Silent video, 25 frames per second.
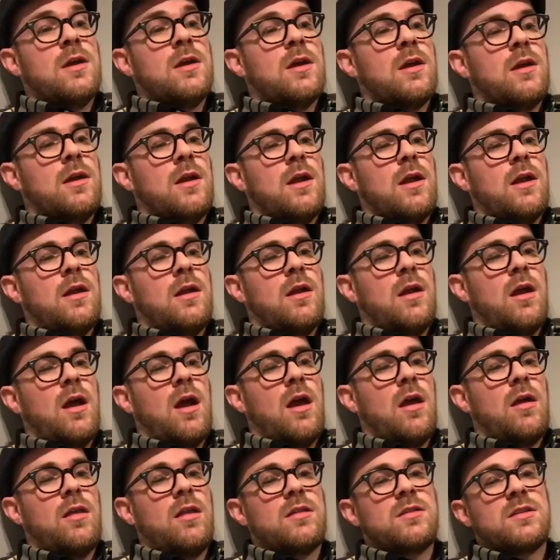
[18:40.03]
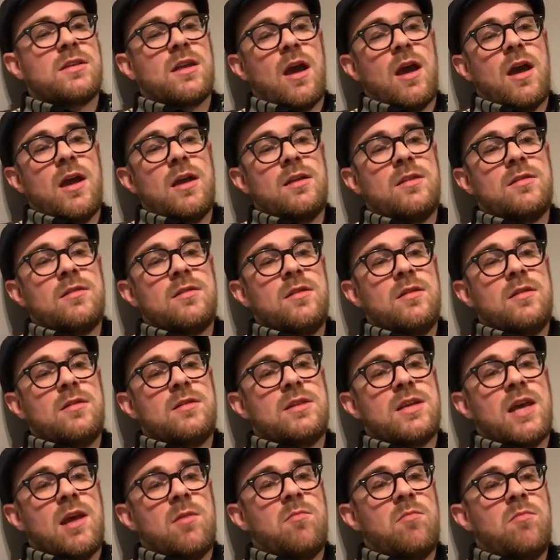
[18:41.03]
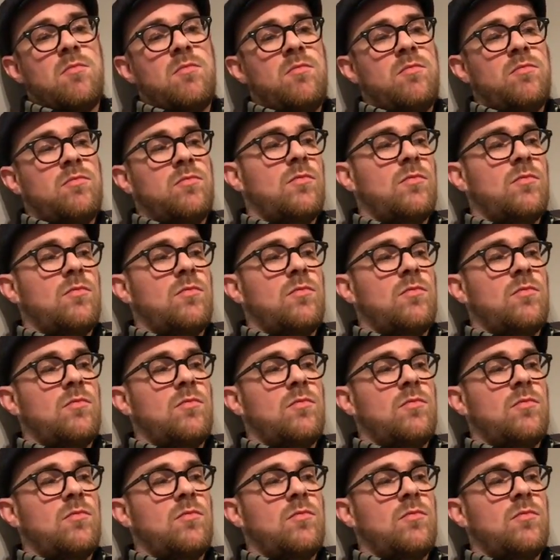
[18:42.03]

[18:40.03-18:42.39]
And then this guy Tim